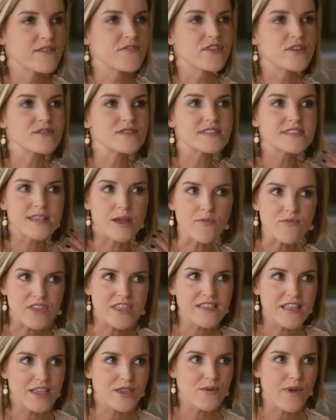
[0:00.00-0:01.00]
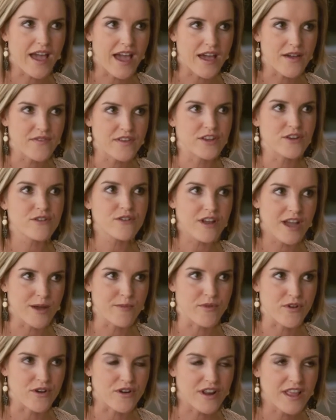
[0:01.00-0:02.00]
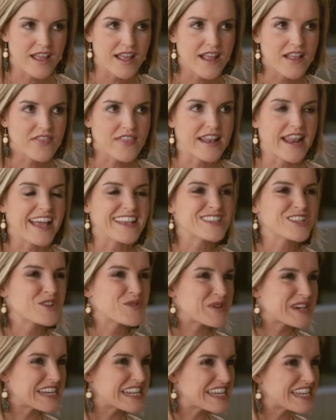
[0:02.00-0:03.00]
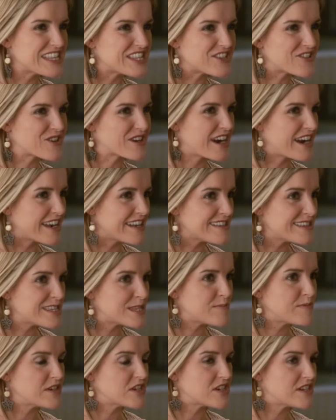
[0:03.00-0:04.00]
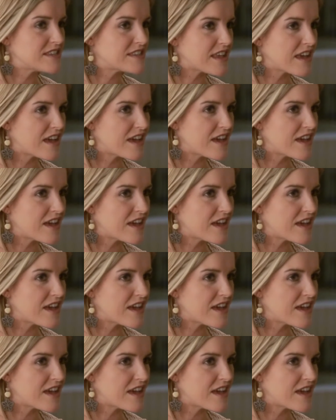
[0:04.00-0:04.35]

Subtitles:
If there's something that you have in your cupboard that has ingredients you're kind of suspicious